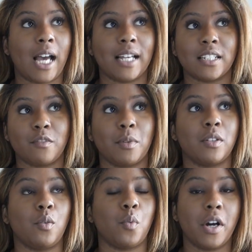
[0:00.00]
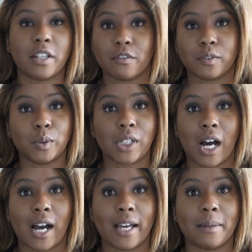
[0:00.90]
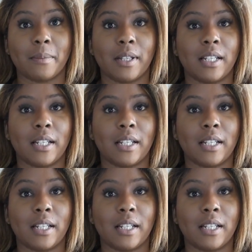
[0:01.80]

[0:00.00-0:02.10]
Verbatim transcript: and I've been working full time,